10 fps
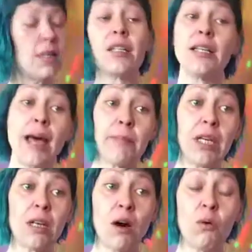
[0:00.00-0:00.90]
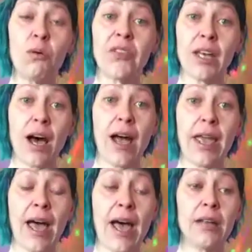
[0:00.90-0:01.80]
to let me know that
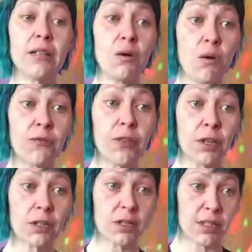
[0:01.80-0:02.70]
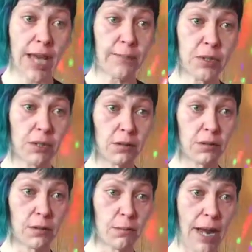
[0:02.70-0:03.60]
I had overstepped
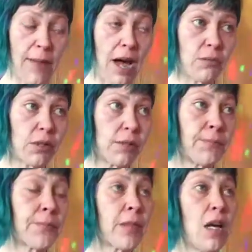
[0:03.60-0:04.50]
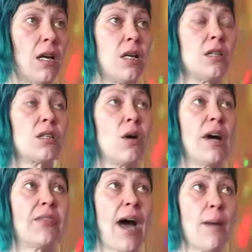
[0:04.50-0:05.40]
my bounds. So
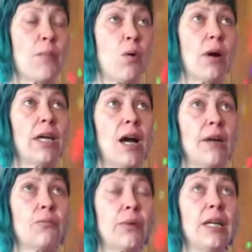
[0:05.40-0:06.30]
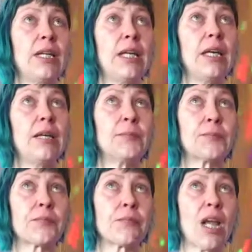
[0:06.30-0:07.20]
at that point,
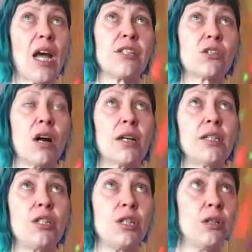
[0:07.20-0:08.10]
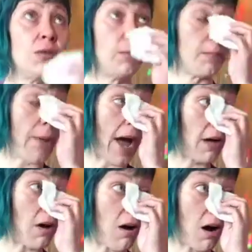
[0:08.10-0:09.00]
I started to
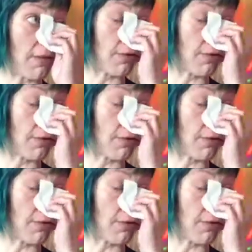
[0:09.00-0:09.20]
back off